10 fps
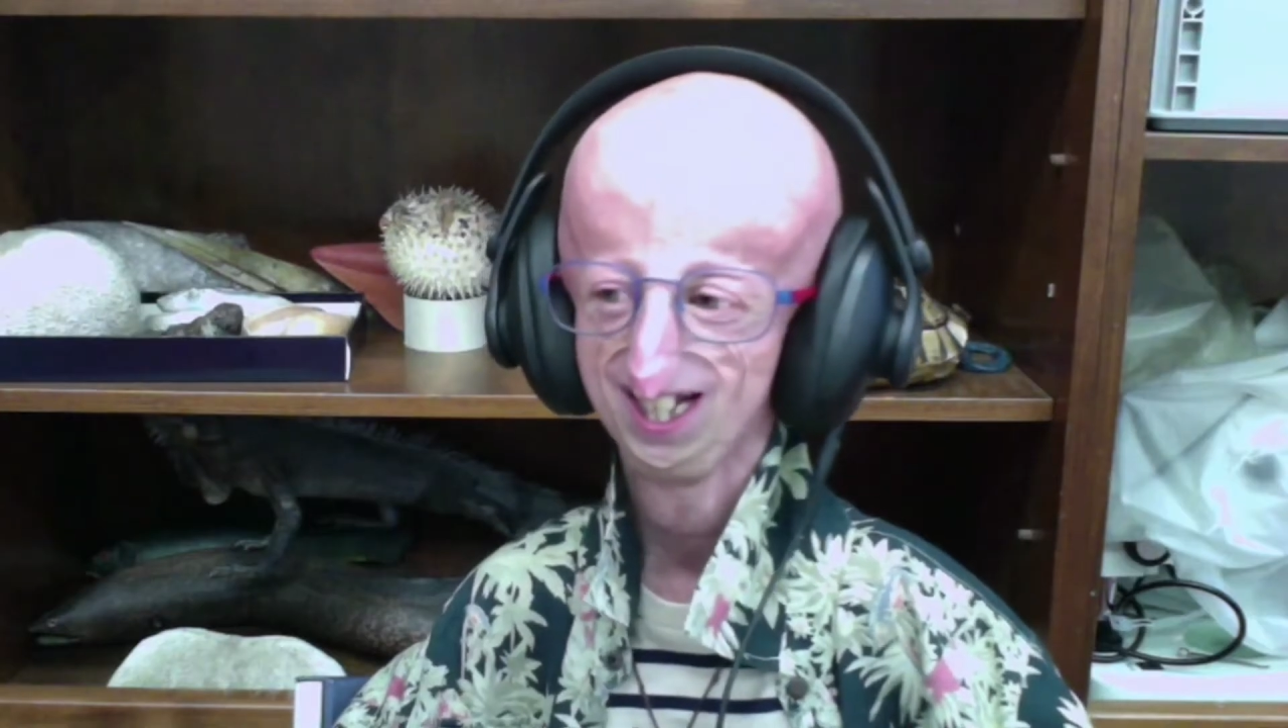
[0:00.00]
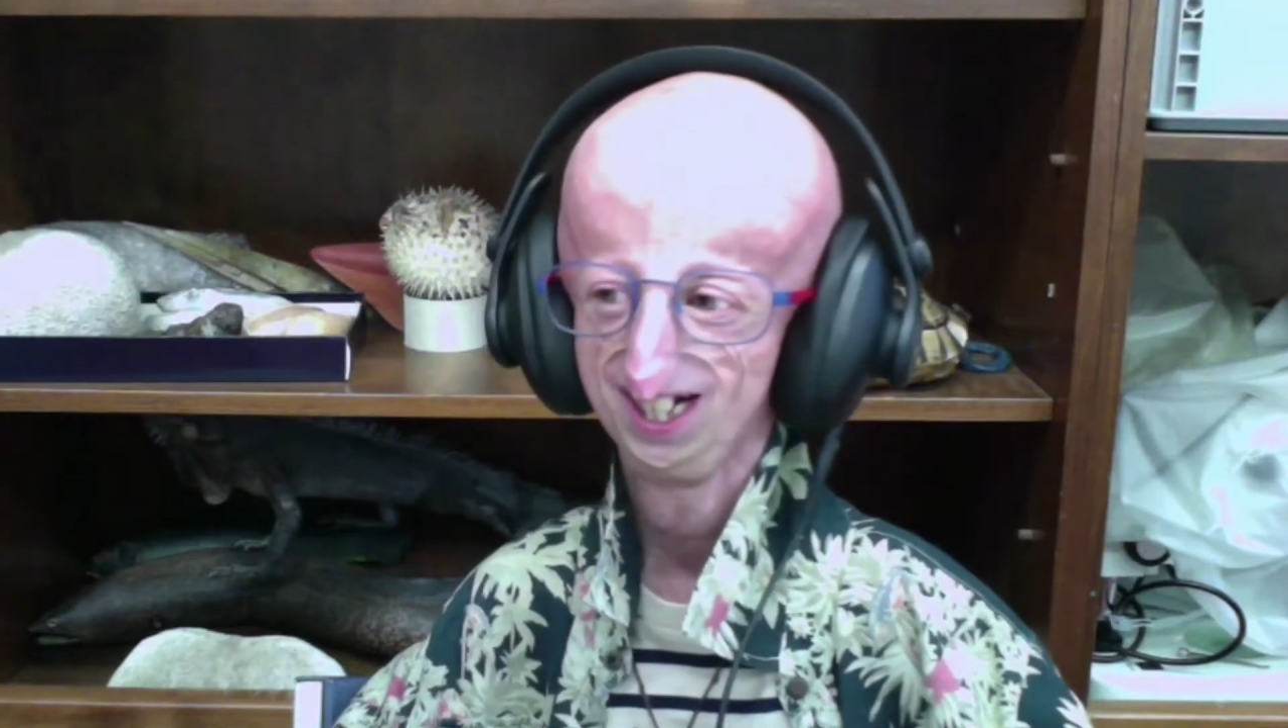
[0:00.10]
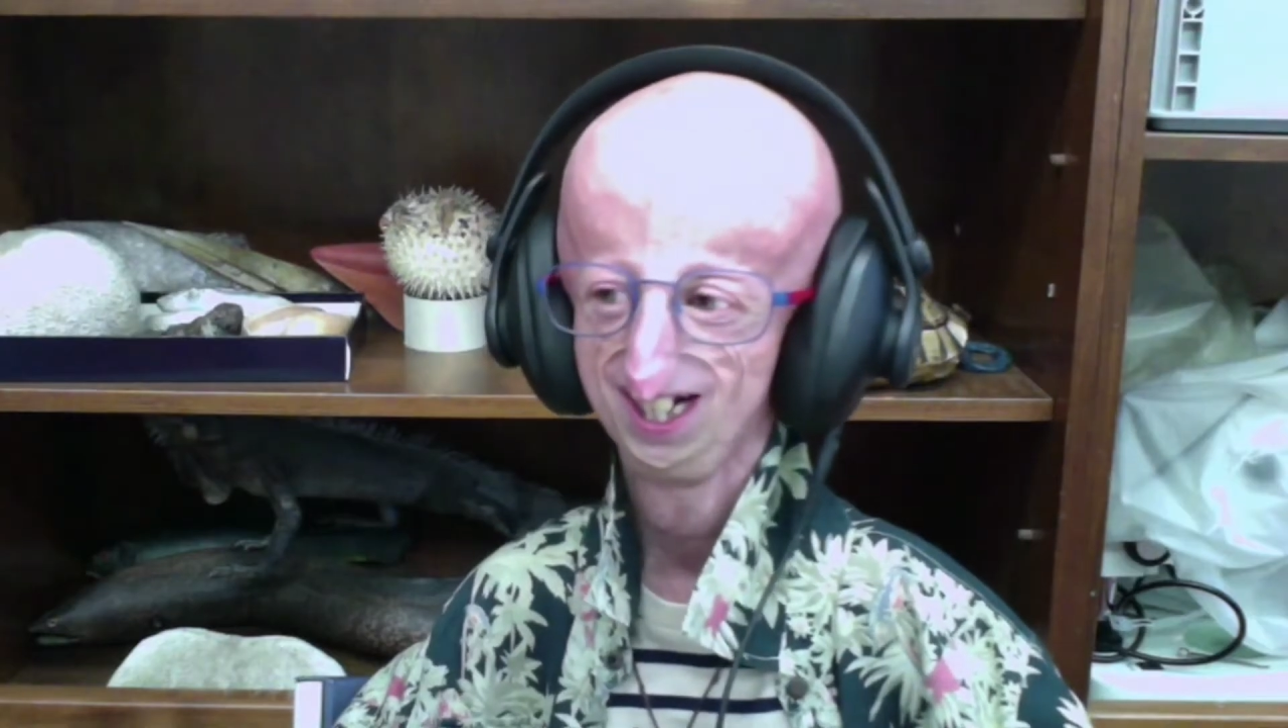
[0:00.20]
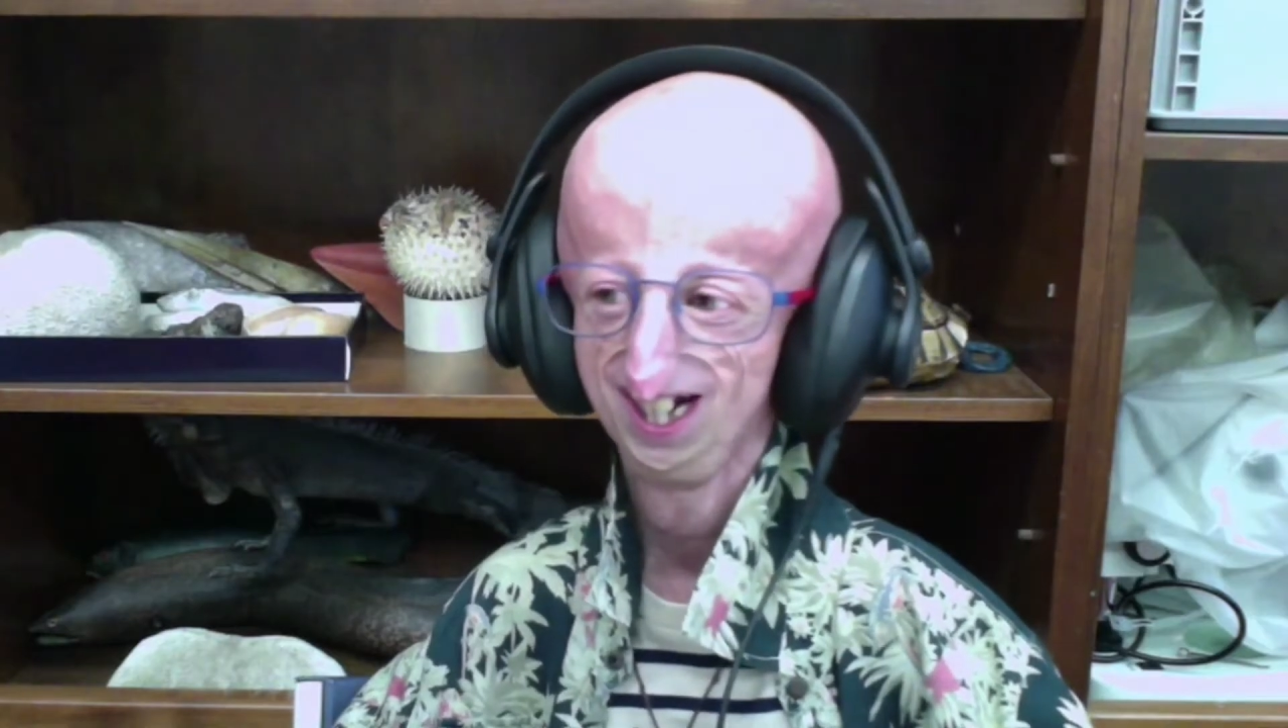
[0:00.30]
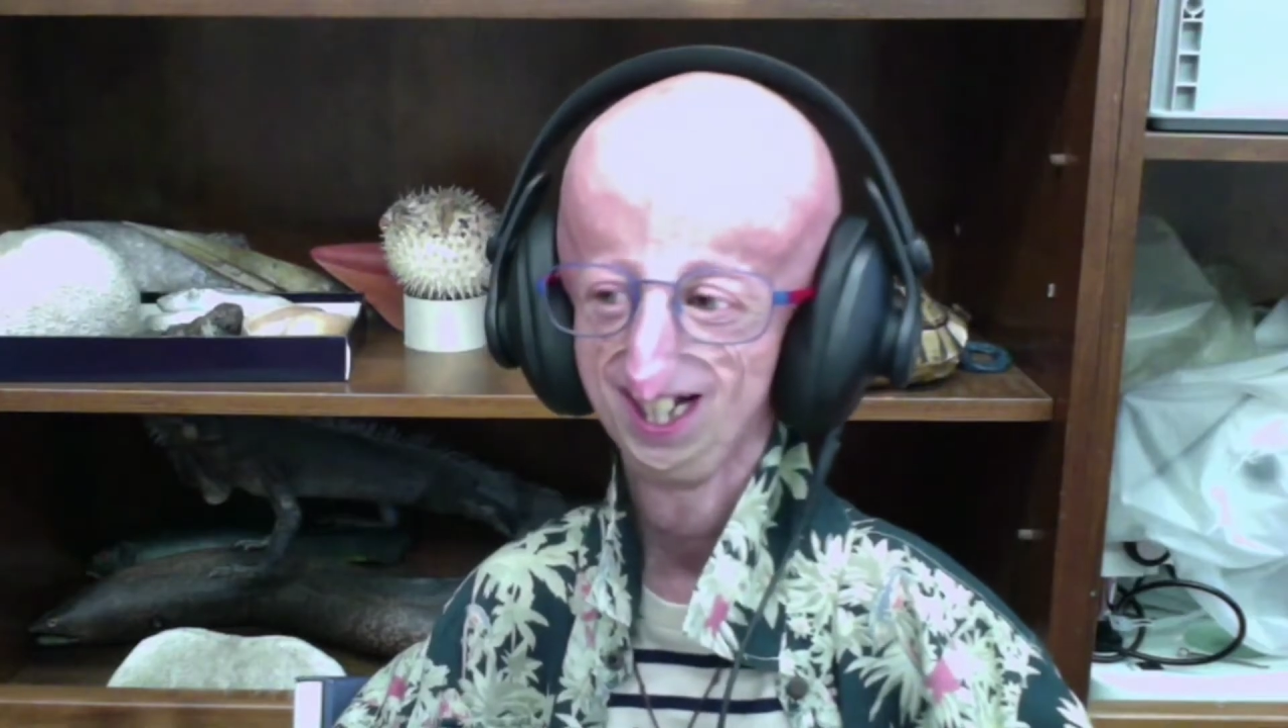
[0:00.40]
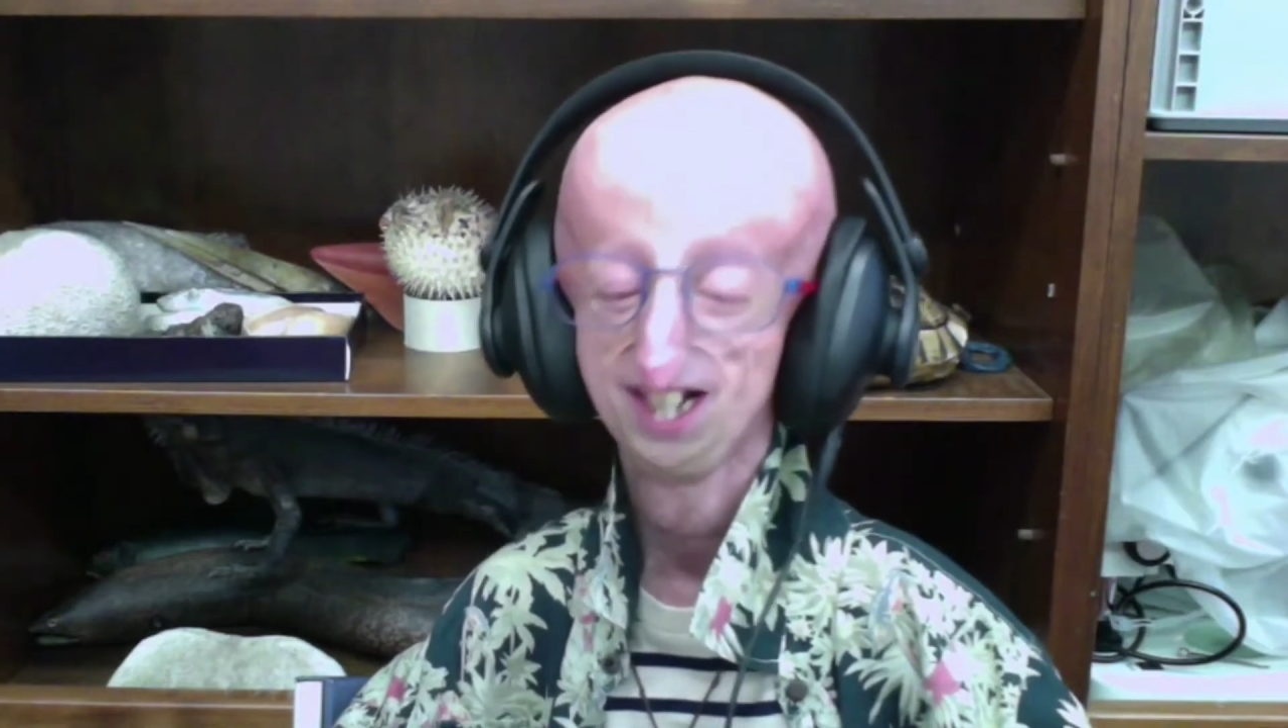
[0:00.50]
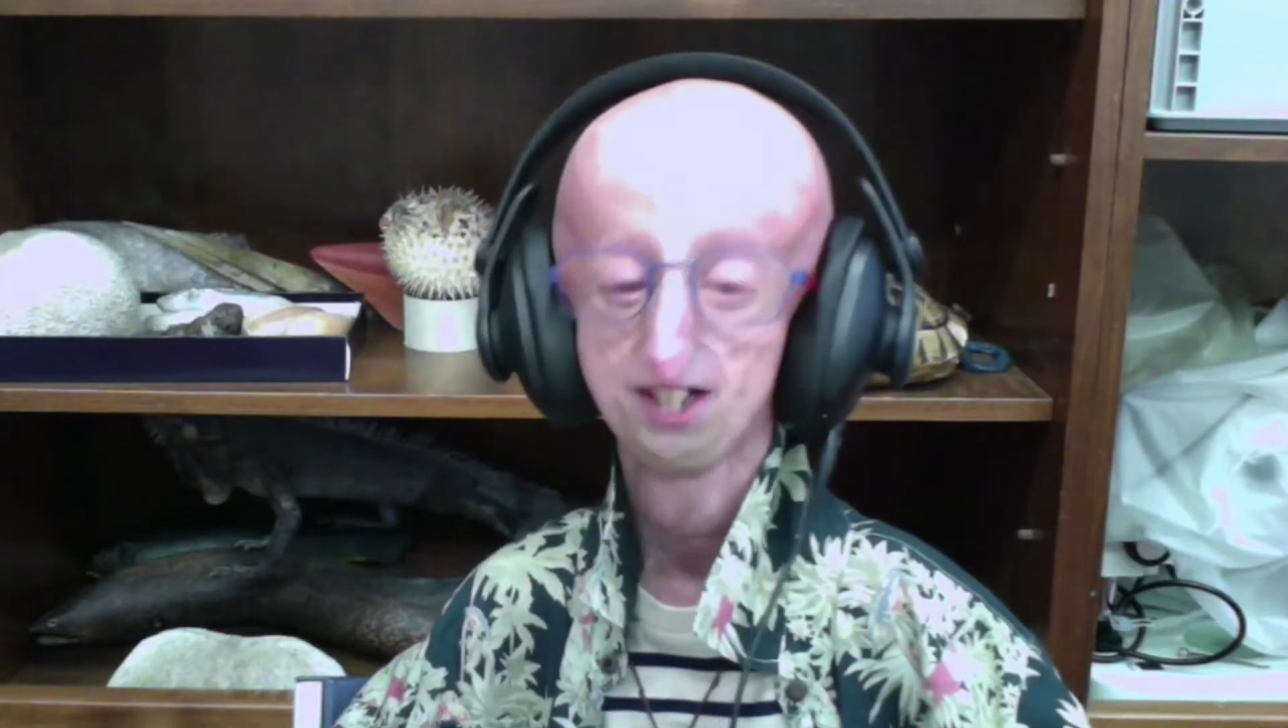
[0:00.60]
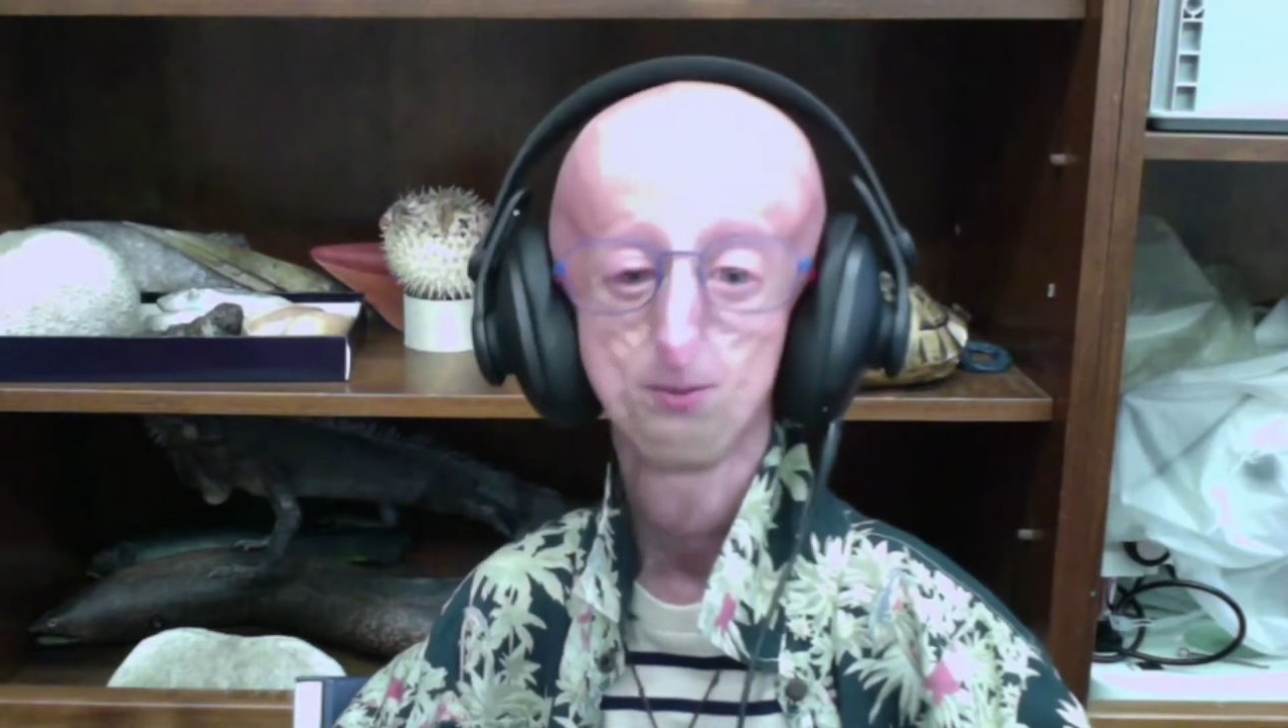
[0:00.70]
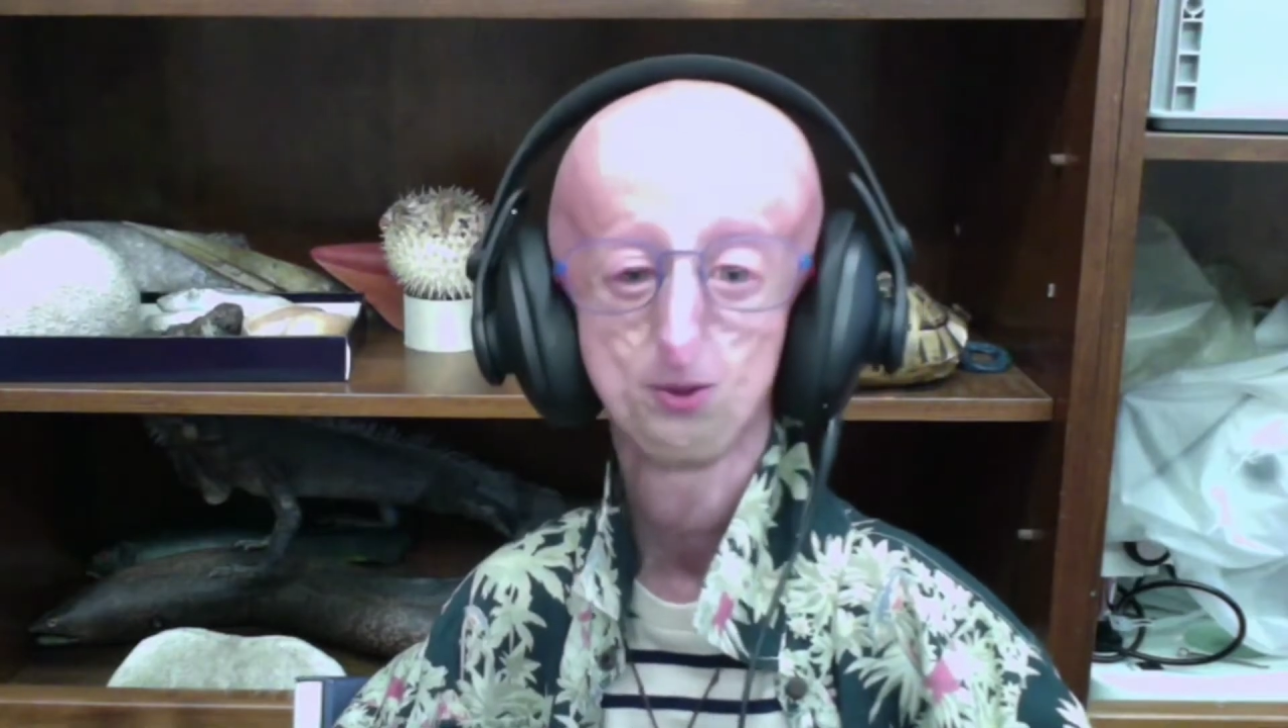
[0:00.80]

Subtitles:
another